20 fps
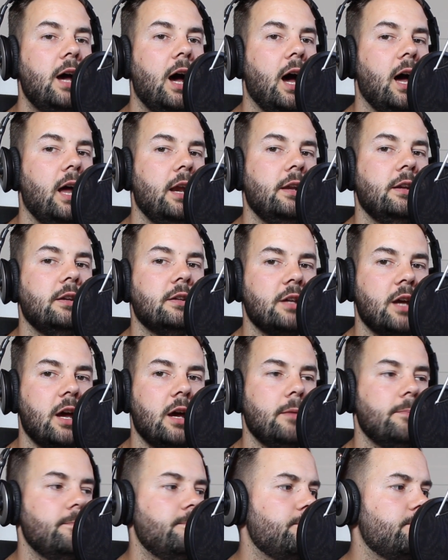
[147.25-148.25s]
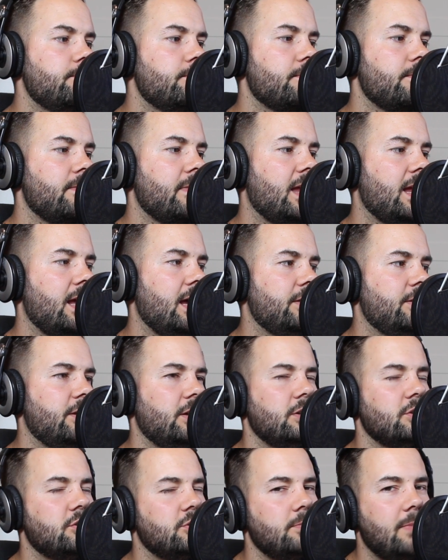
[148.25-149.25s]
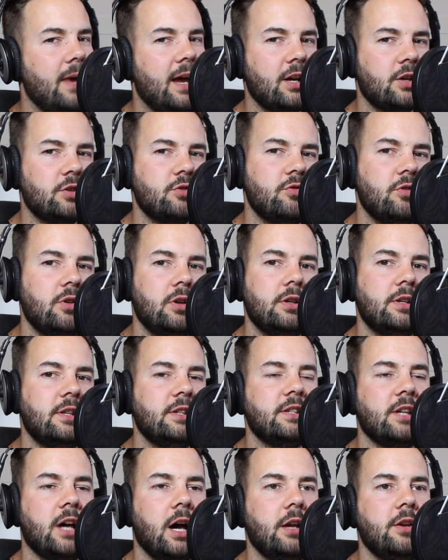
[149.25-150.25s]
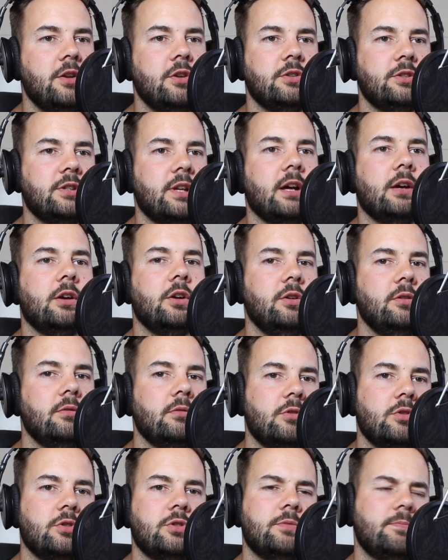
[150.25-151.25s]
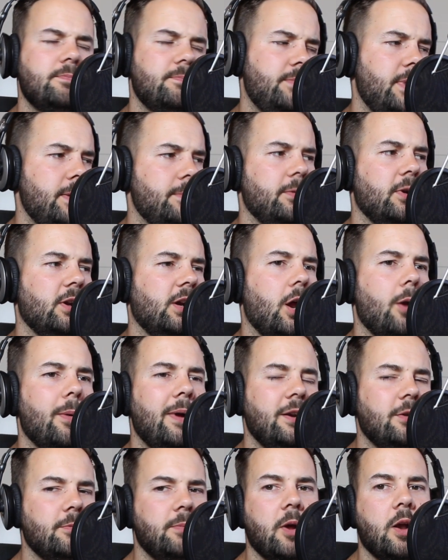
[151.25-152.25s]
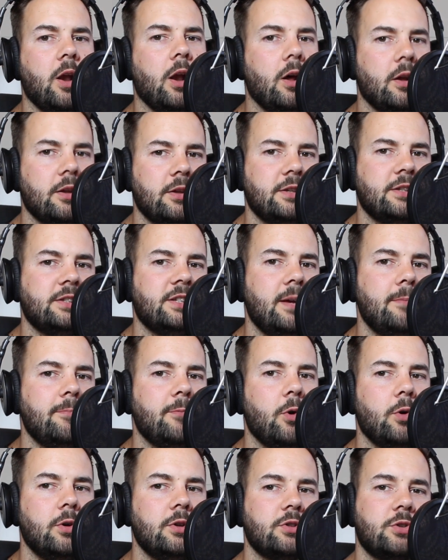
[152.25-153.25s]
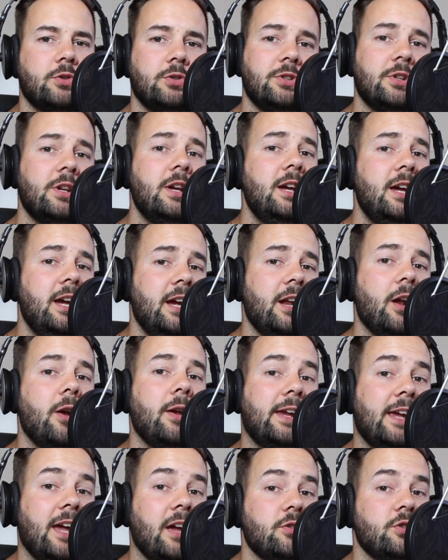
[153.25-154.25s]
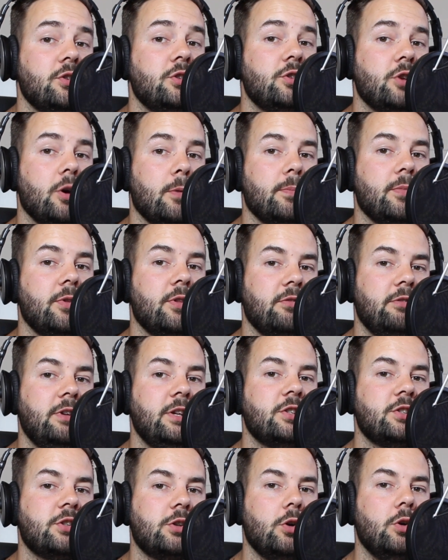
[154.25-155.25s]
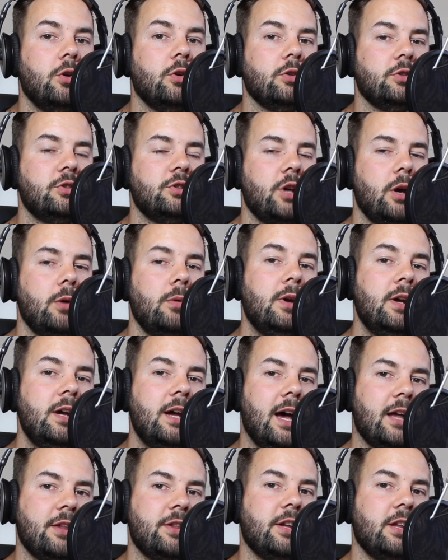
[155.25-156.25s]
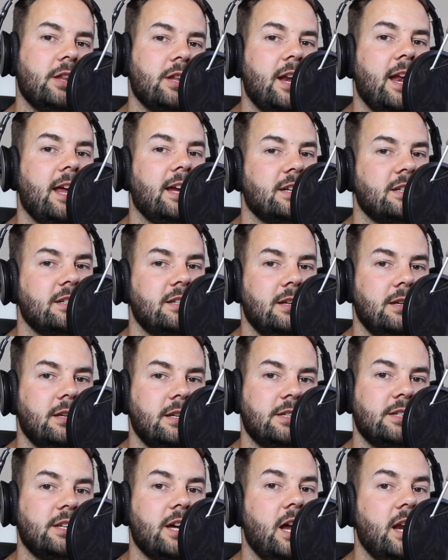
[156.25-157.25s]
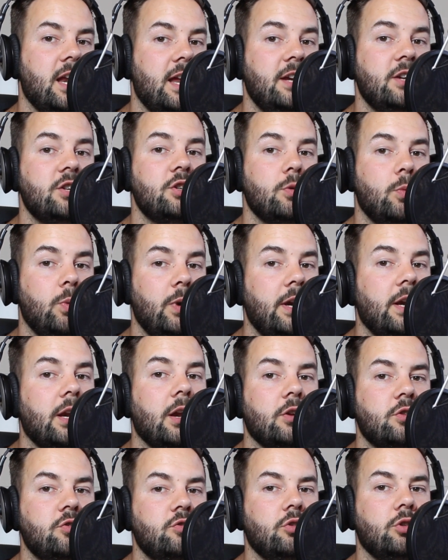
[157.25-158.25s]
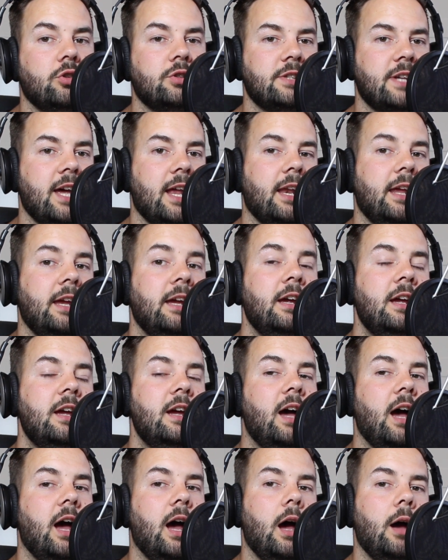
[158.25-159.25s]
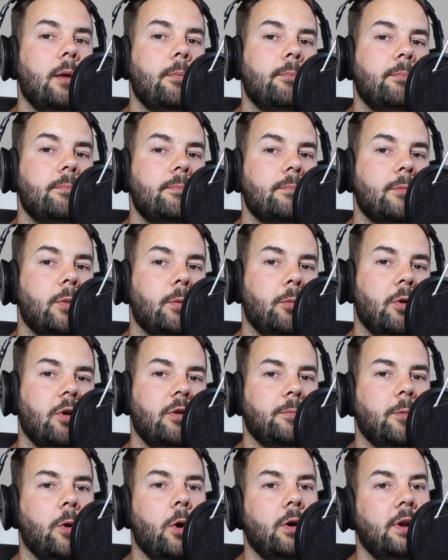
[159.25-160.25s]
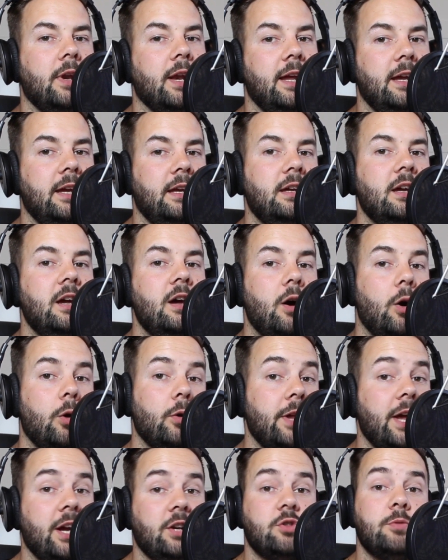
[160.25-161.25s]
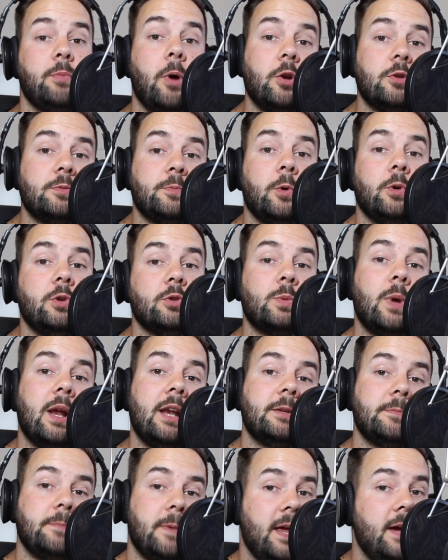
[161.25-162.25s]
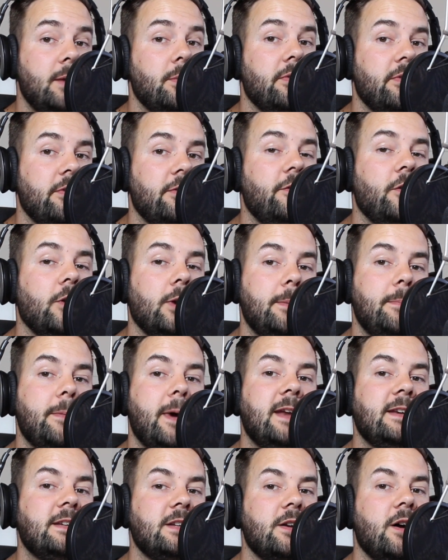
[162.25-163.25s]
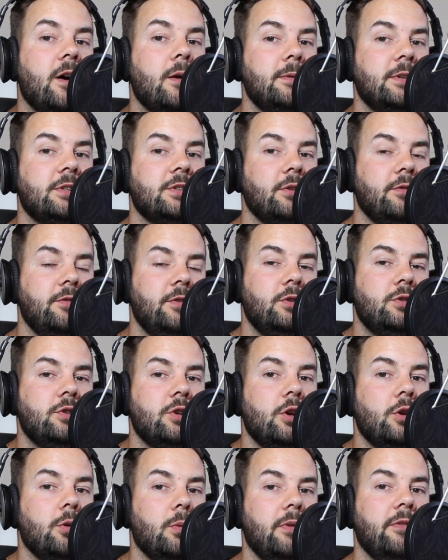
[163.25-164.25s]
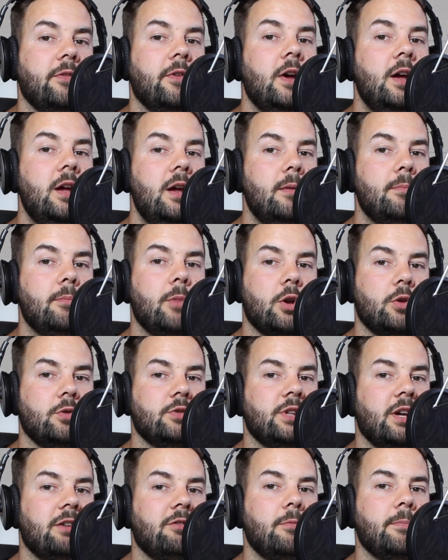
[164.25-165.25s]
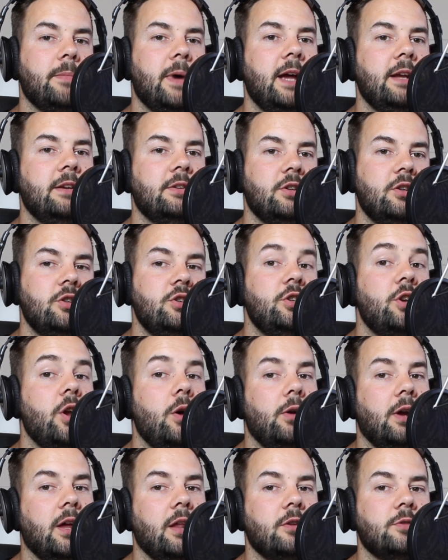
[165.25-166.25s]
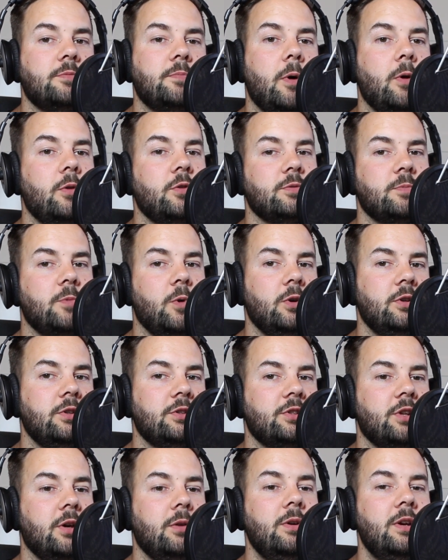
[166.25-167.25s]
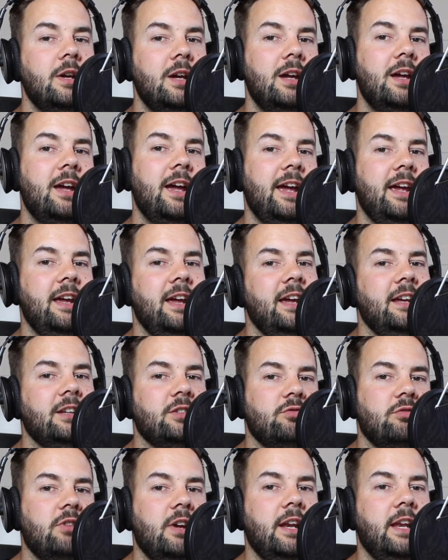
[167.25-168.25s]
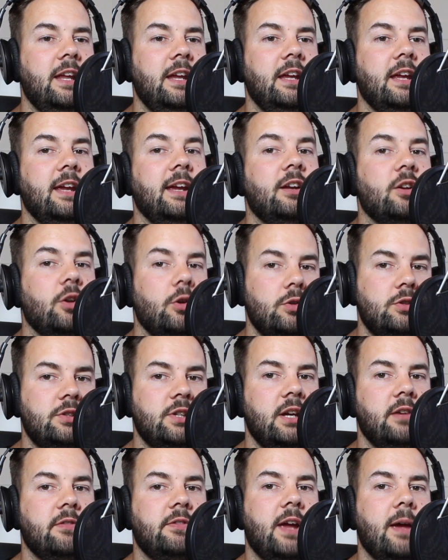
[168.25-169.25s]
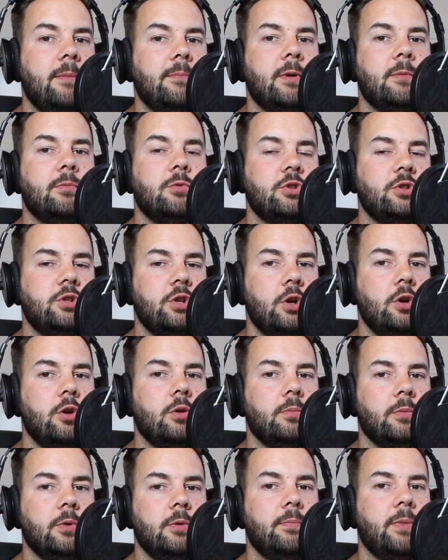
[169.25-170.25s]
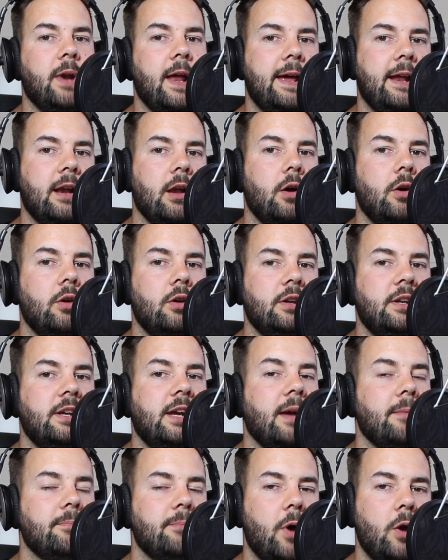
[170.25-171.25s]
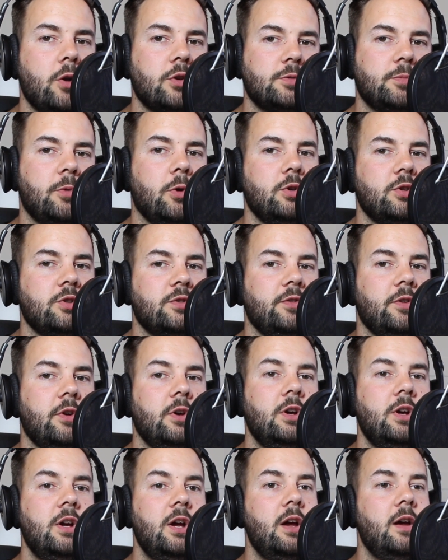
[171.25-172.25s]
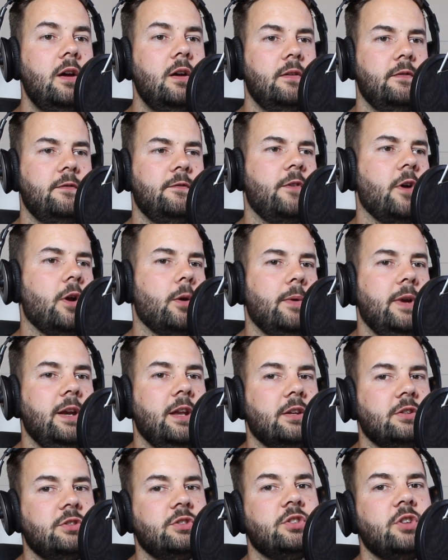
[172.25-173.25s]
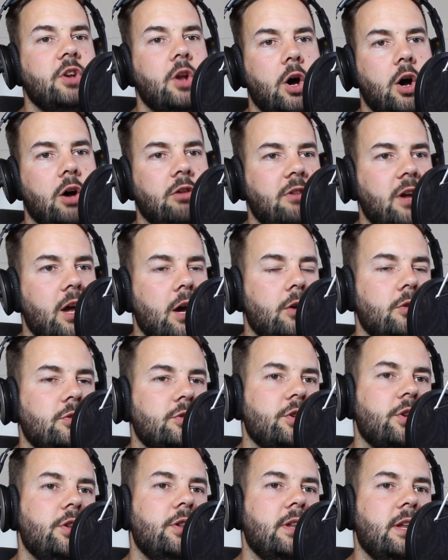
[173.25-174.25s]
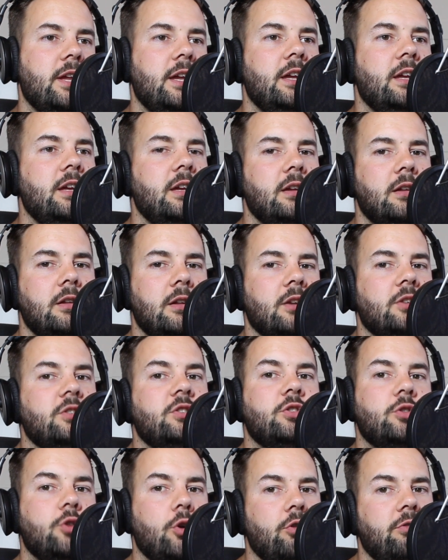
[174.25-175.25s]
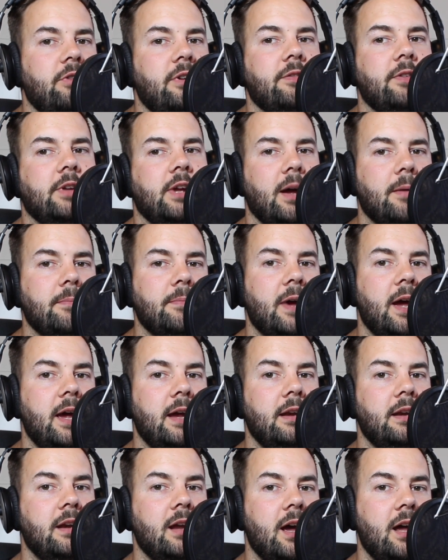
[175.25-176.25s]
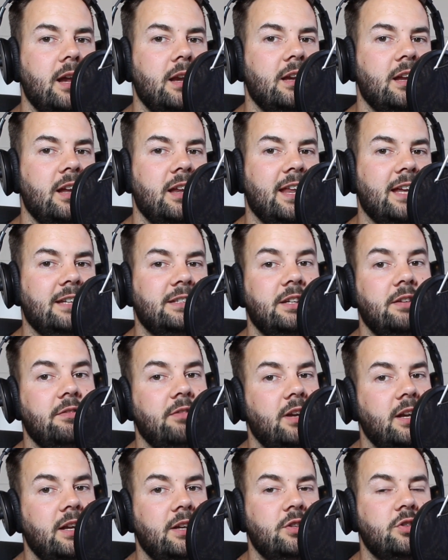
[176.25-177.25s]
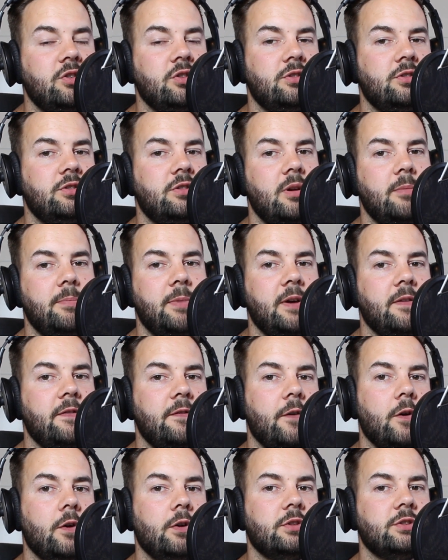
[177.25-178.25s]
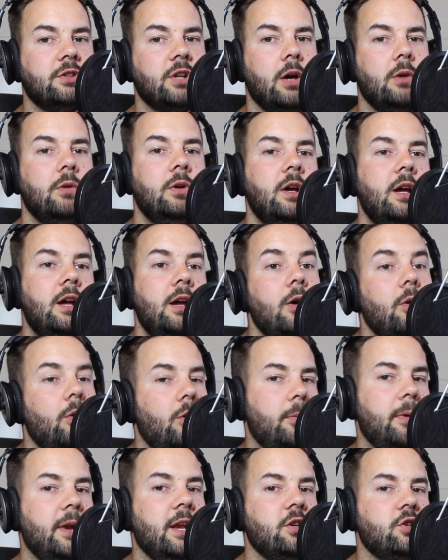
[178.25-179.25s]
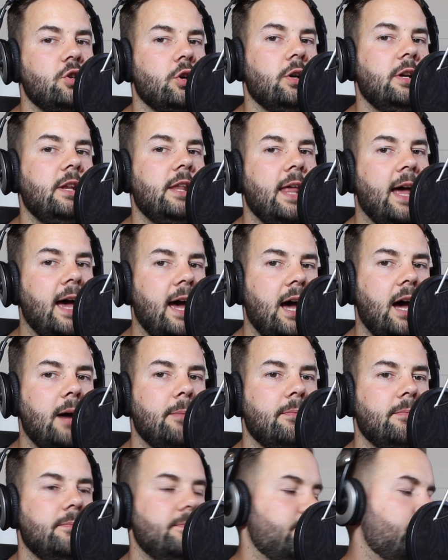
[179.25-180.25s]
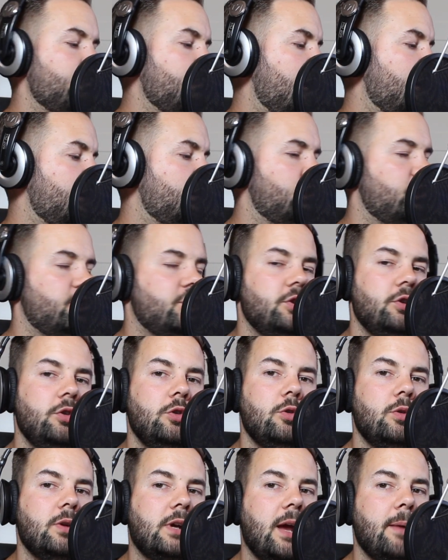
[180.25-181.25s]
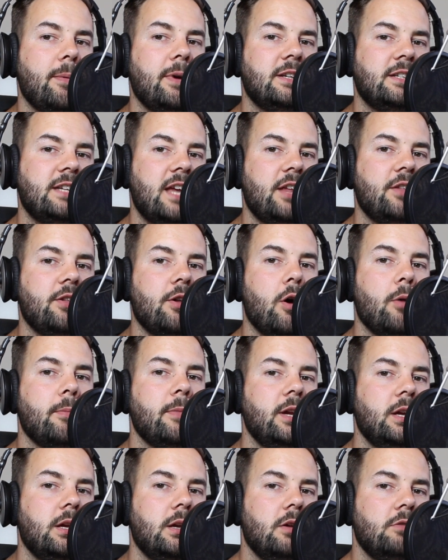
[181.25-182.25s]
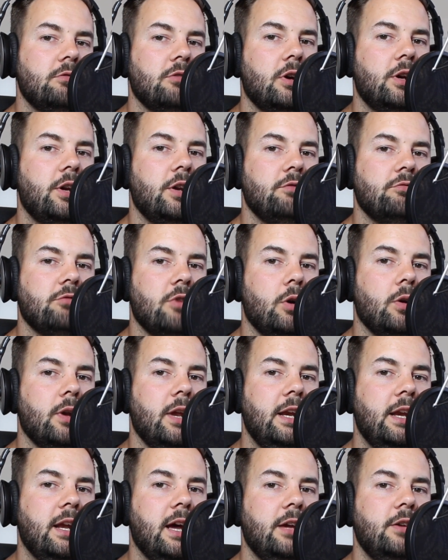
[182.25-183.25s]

And I think there's some extra deciders that can, because people are going to end up on a lot of the same points, because it only counts your top 3 scores. So I think the next decider is your win, loss, draw tally. But more importantly, the extra bonus point as well is playing with a fully painted army. So if you turn up with models that are unpainted, you don't get those bonus points. So it is really inclusive, getting people to turn up and play along. You get bonus points for following the scenarios and the story of the campaign, and that's it really. It's just a bit of fun. So we've been enjoying that. I managed to get my Death Army rocking and rolling.